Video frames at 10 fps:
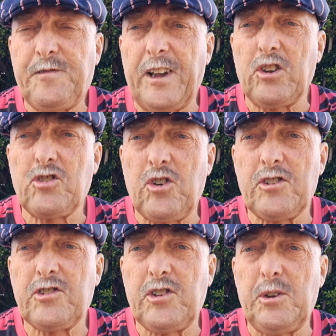Fingers
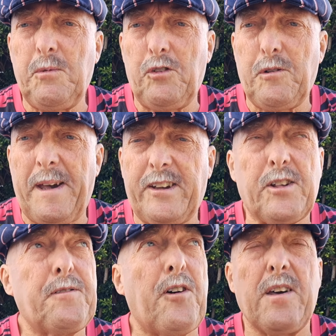crossed to Movie
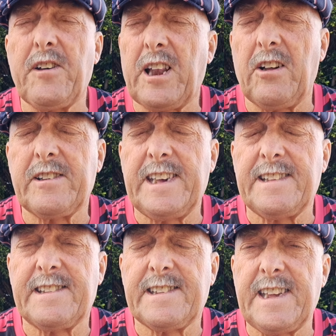Maker at 5 o'clock.
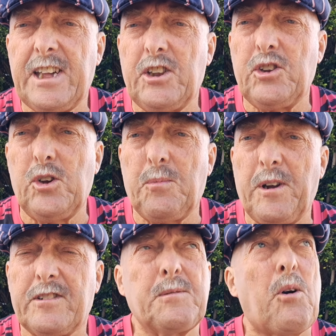It's
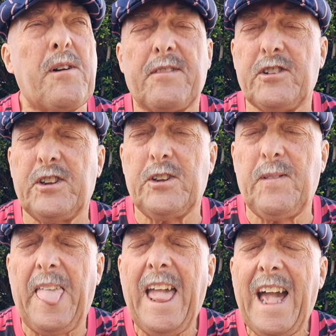Newbury tomorrow afternoon.